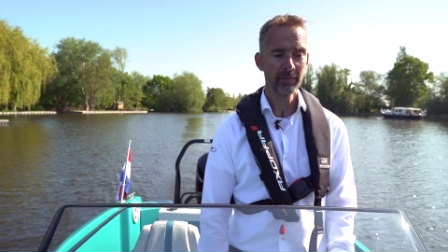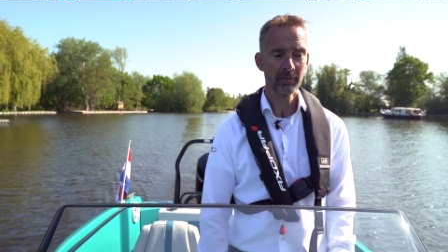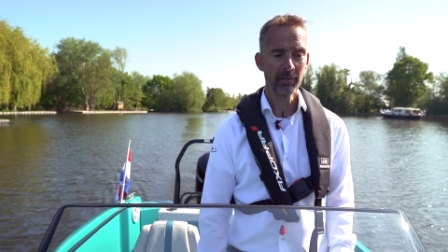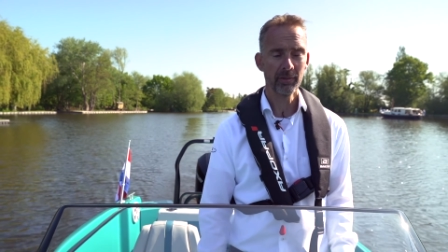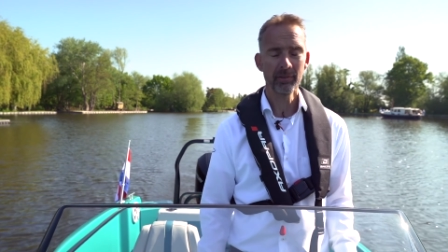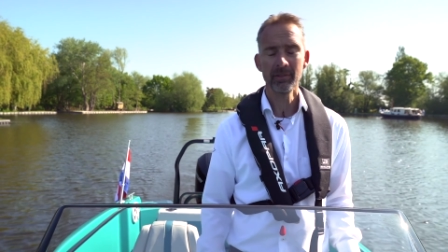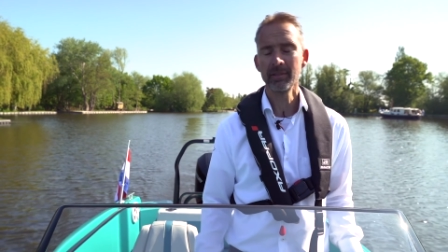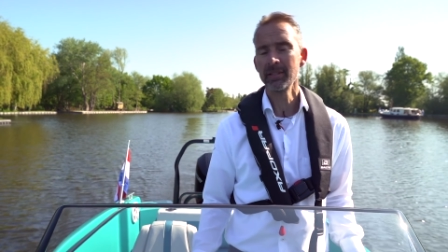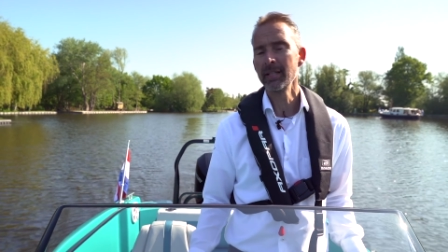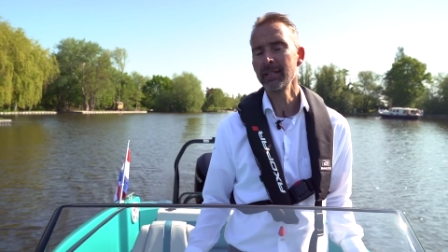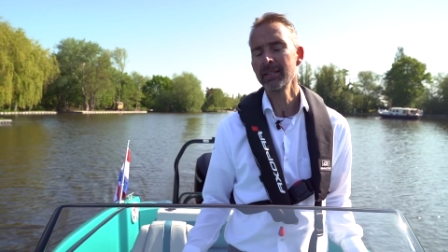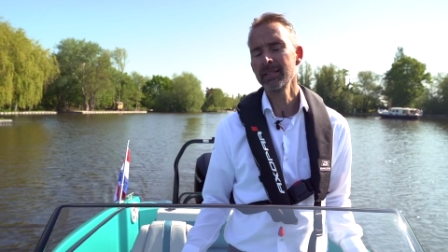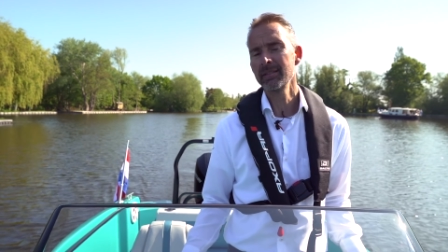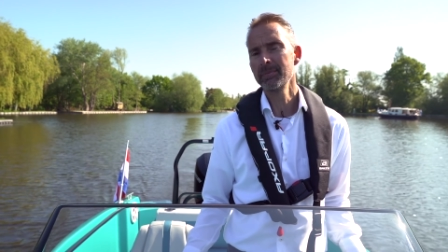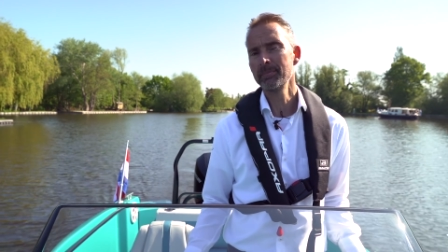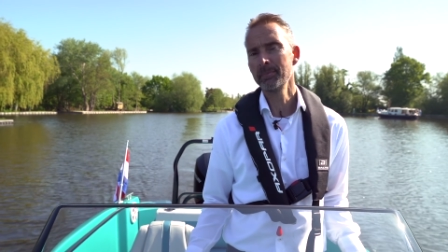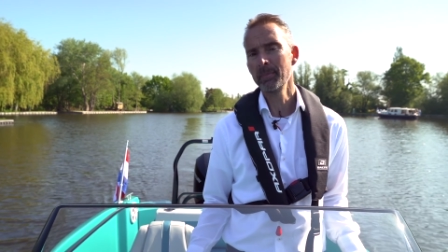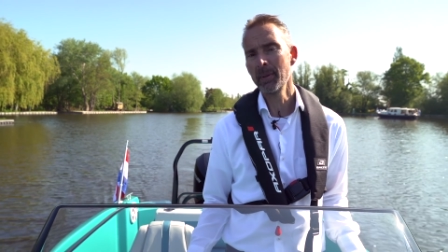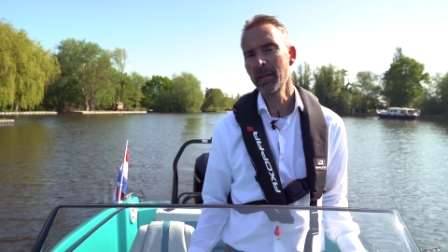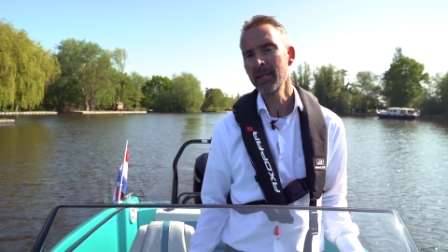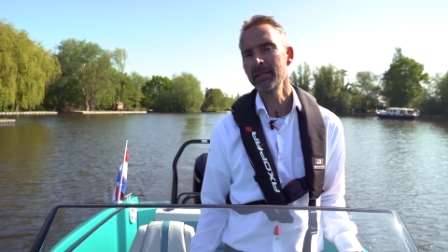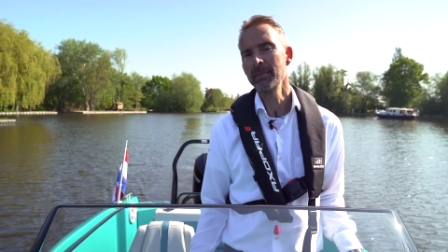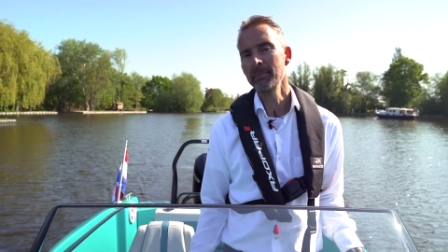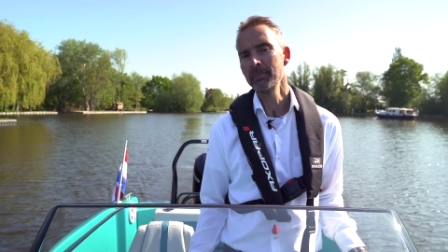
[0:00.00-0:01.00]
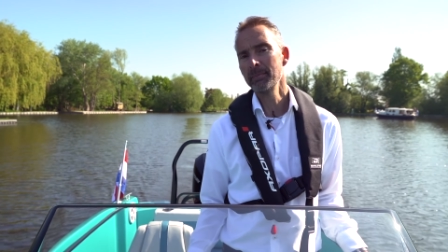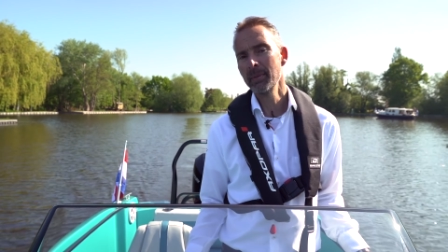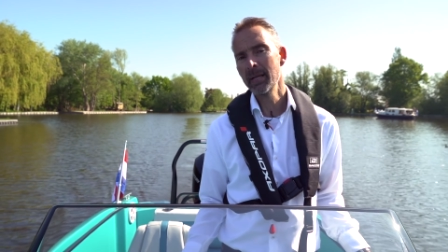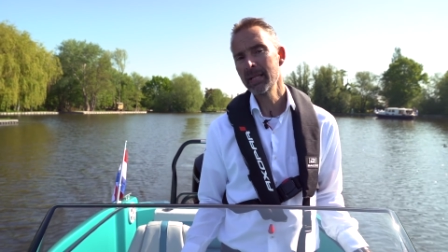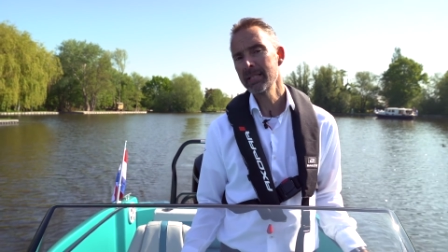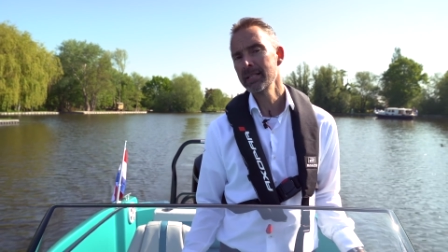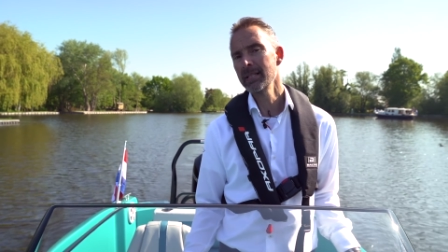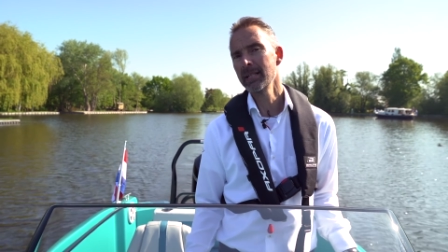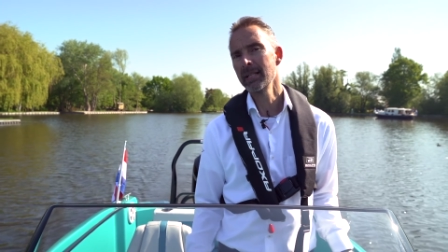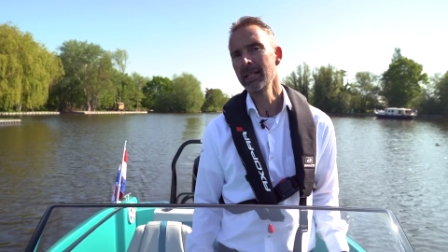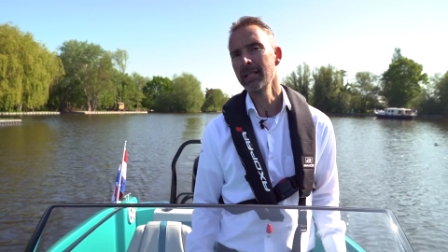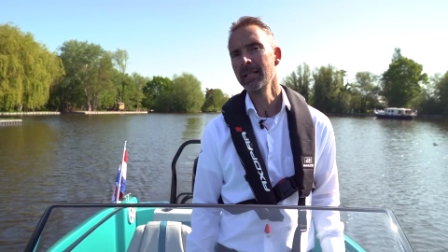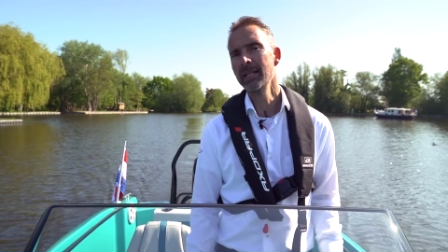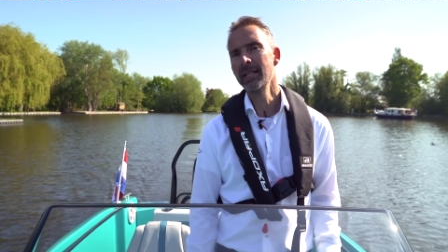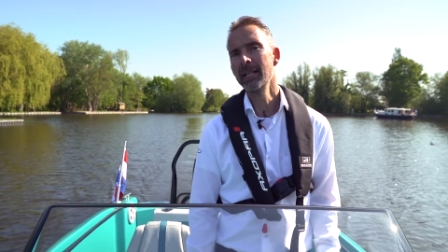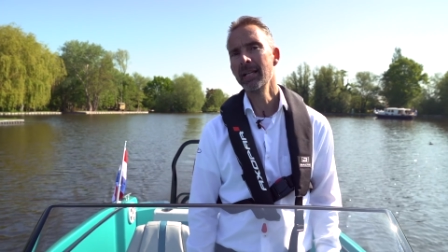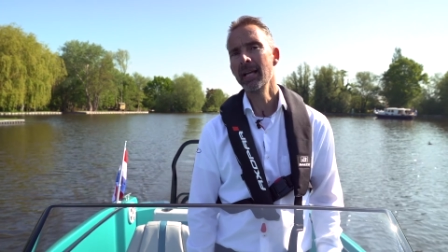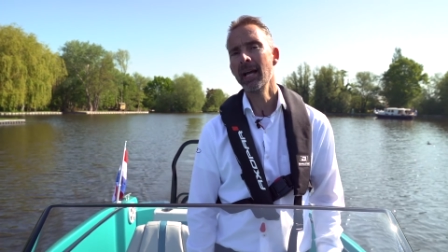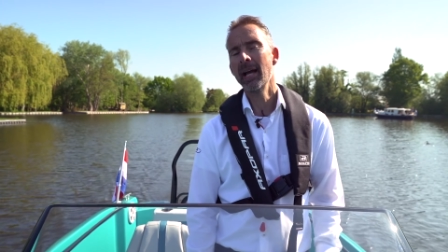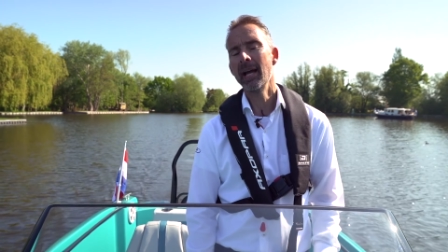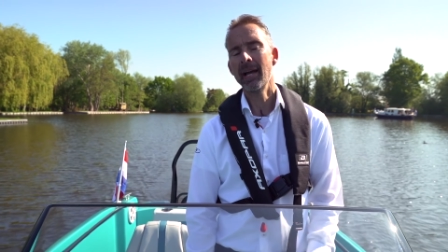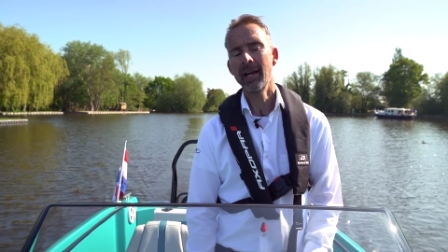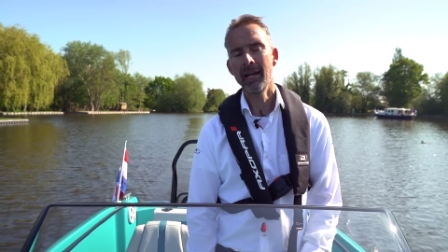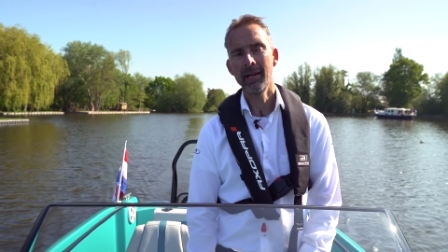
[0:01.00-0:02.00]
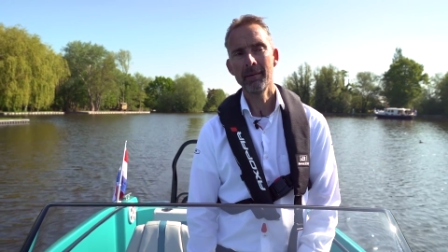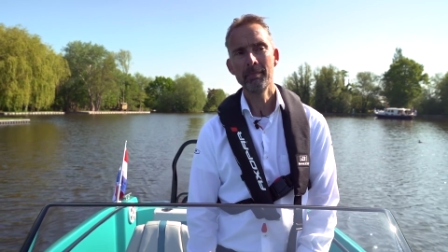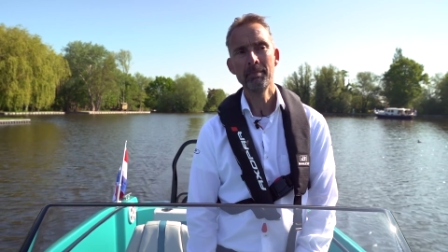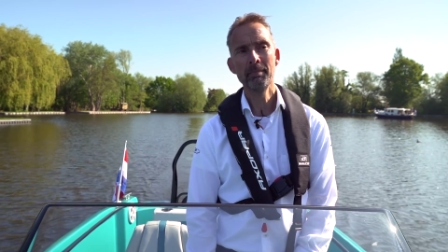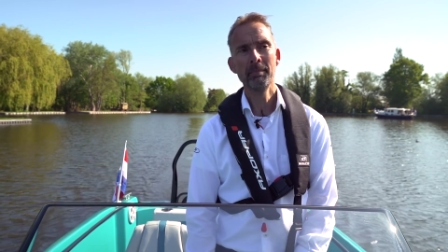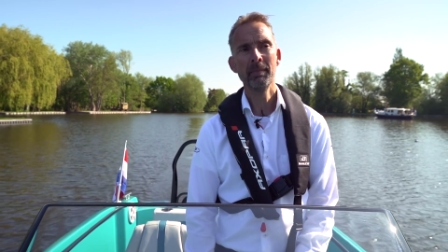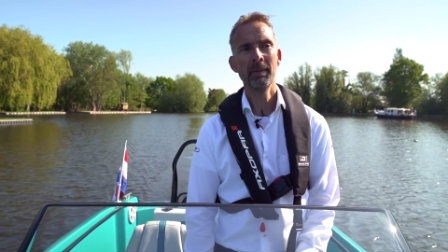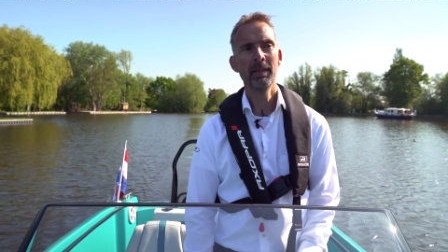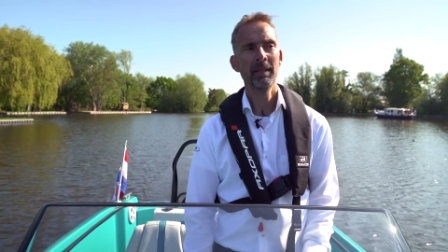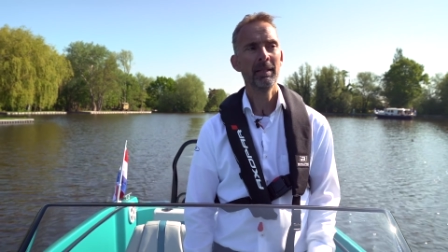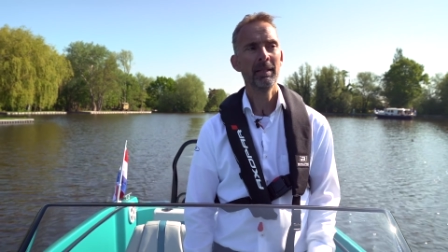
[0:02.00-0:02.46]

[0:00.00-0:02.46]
So that is basically the aim